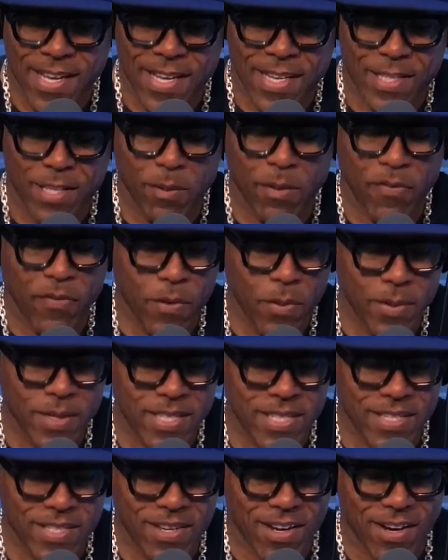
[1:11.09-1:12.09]
So before we
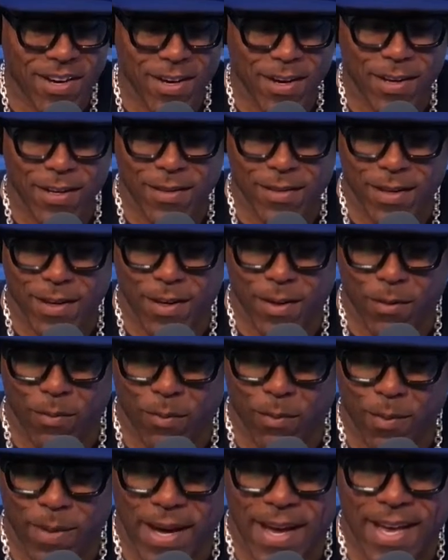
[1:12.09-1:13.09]
start on
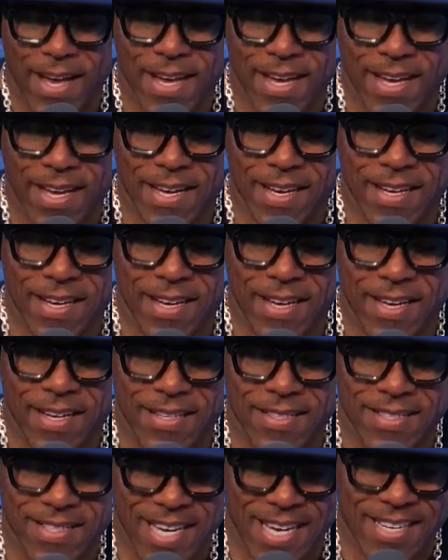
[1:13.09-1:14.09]
my
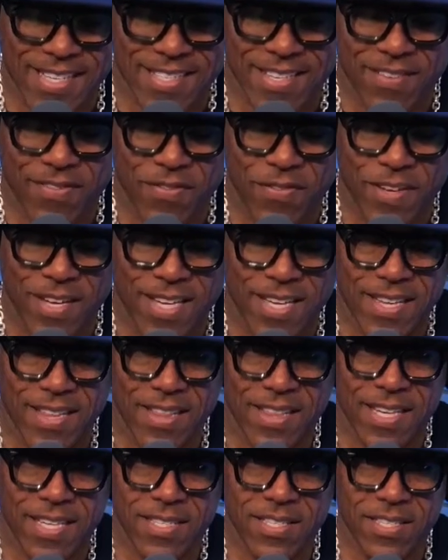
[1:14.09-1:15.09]
DexaFit,
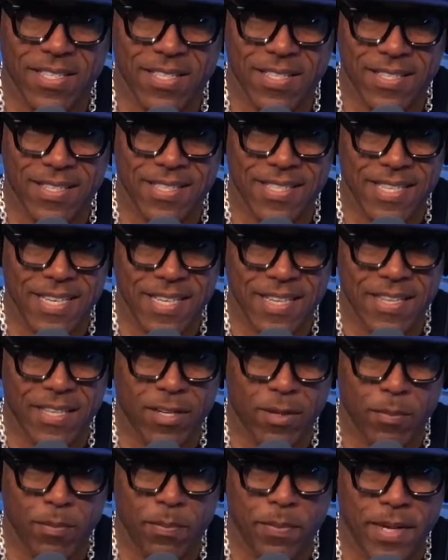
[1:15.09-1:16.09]
let's see a
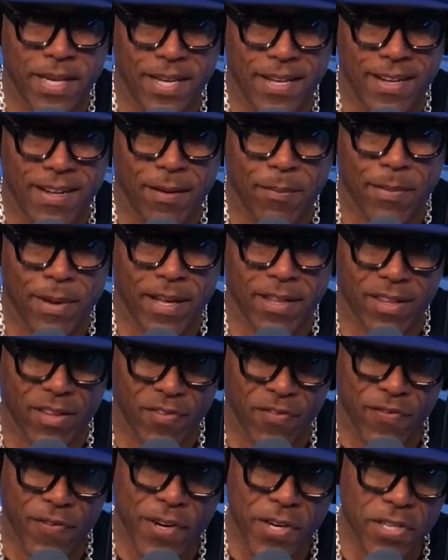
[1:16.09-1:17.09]
little bit about the
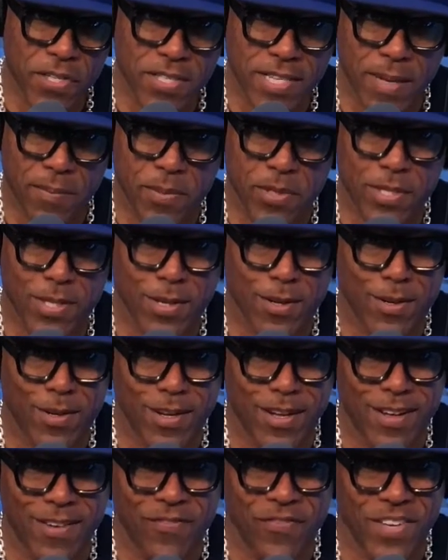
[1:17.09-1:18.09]
first episode
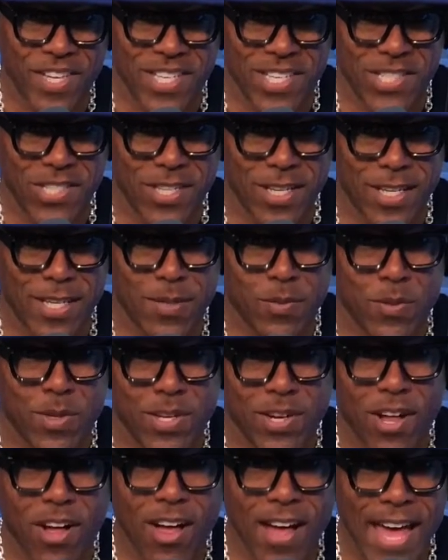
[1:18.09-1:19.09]
of Fitness Junkies, where
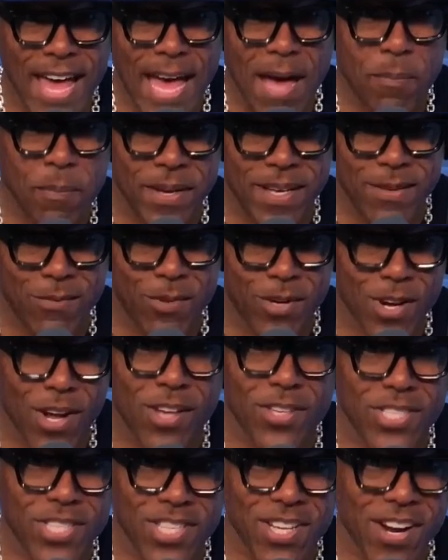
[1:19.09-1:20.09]
it all happened, where it
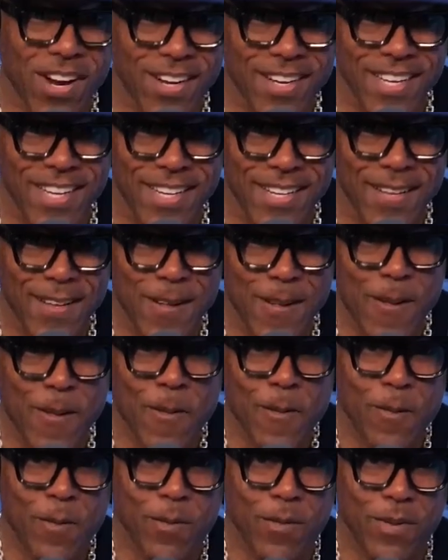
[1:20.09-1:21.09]
all started
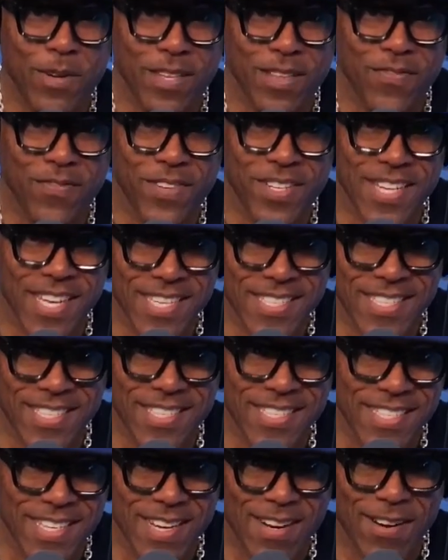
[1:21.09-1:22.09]
with Vanessa
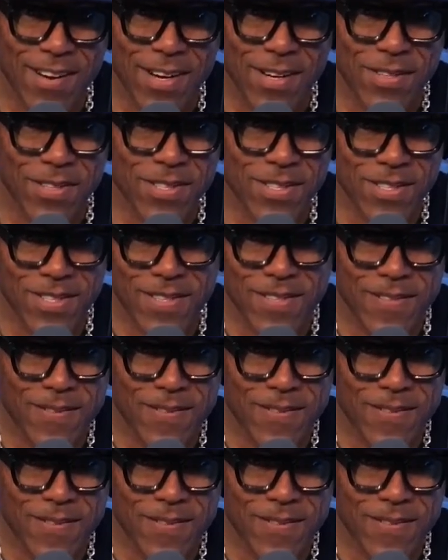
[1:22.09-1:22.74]
Saros.